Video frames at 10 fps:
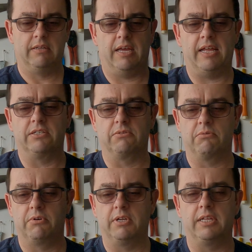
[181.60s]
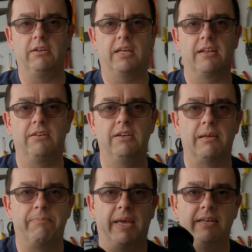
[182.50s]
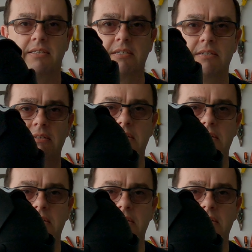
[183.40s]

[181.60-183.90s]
That is really, look at that bend.